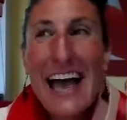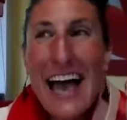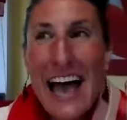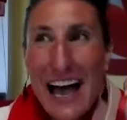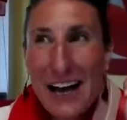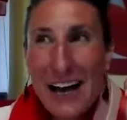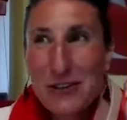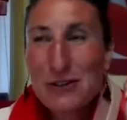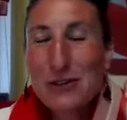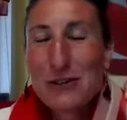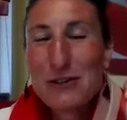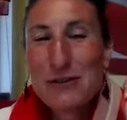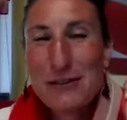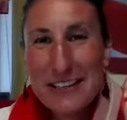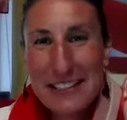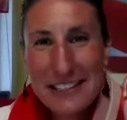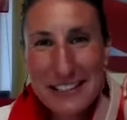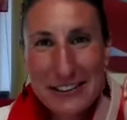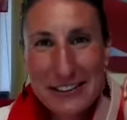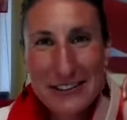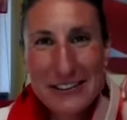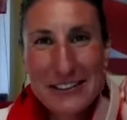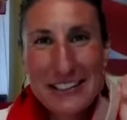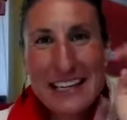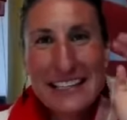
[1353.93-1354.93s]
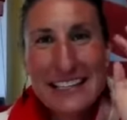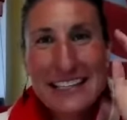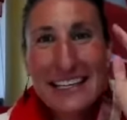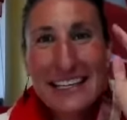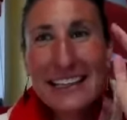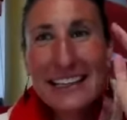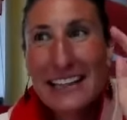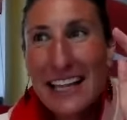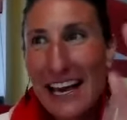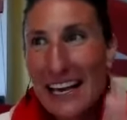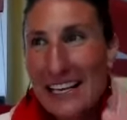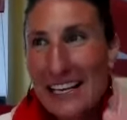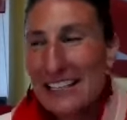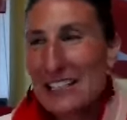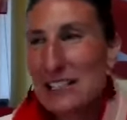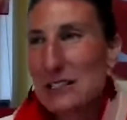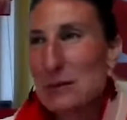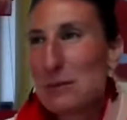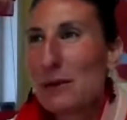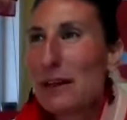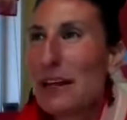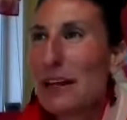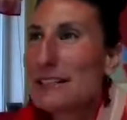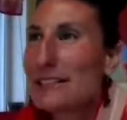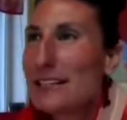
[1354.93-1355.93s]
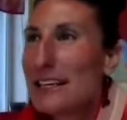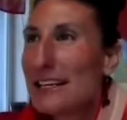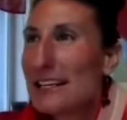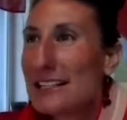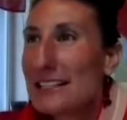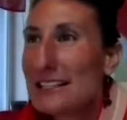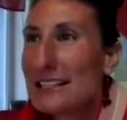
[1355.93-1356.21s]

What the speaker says: actual physical signs, like license plates, like